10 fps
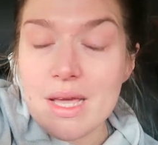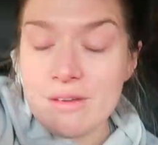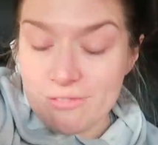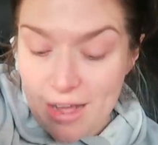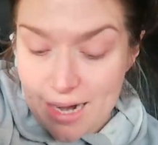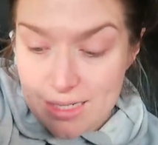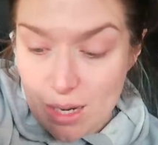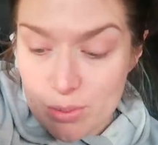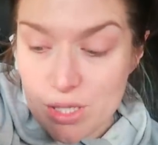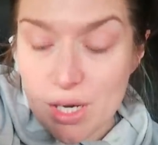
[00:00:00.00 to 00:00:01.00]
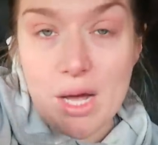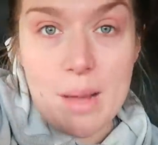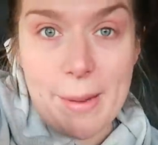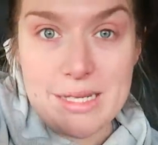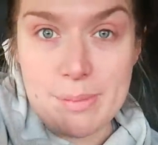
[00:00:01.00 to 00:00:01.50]
in fact, I was going to
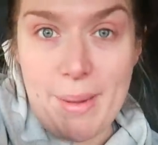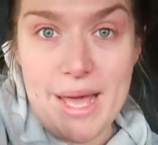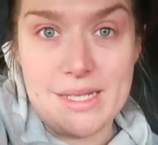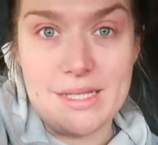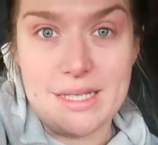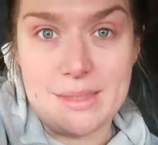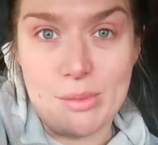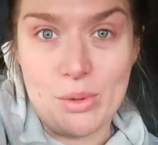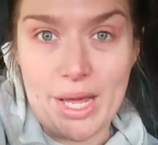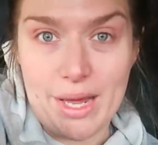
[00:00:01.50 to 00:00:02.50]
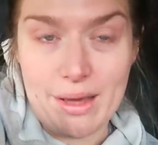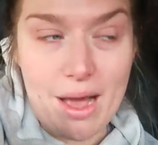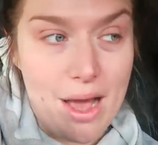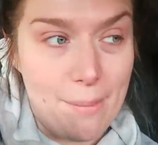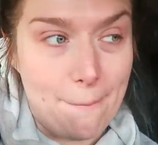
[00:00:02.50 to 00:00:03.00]
go back to bed this morning
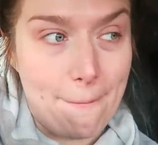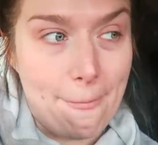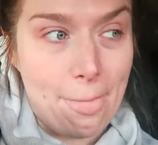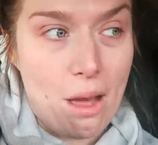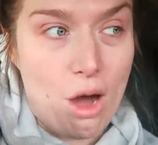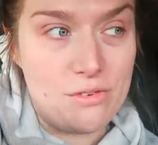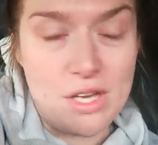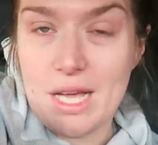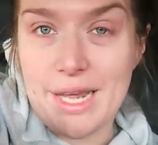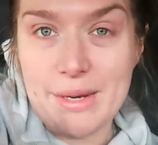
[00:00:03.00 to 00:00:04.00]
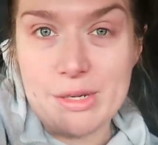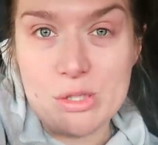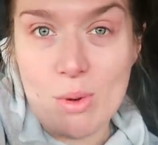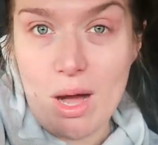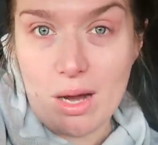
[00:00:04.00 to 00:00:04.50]
um, after Helena went
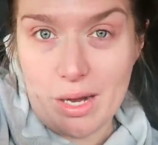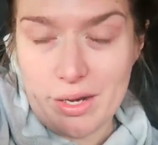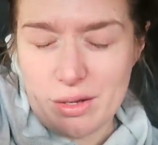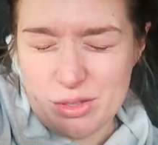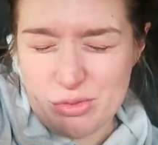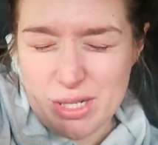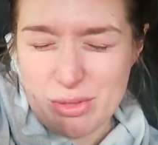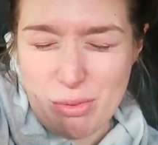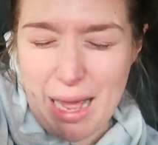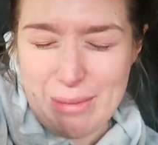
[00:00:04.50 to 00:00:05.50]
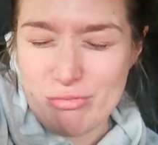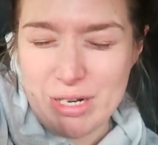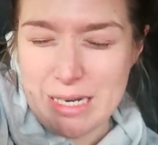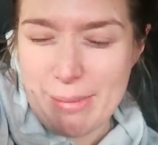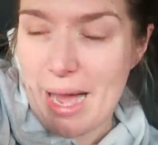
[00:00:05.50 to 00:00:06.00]
to work. I know it's really bad,
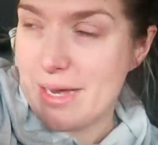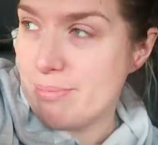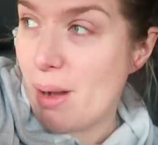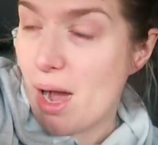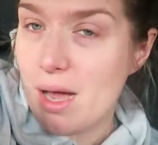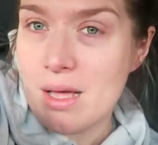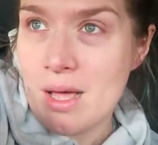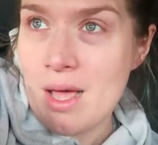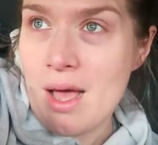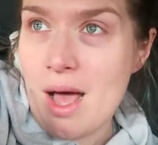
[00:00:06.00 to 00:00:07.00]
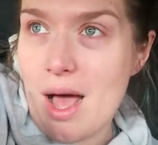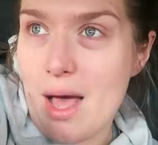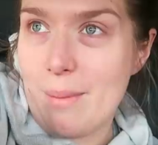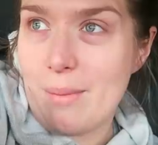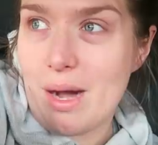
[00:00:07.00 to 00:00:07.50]
really bad, but
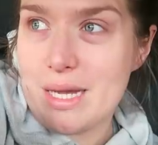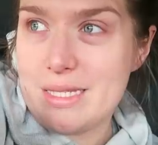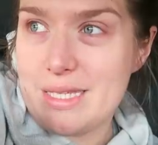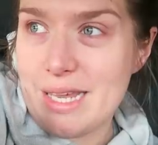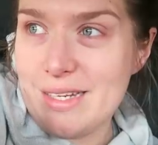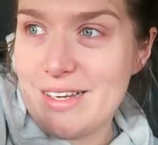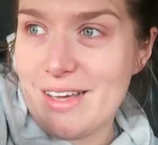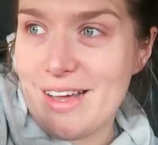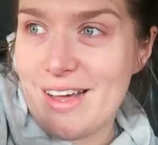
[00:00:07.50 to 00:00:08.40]
um, I sent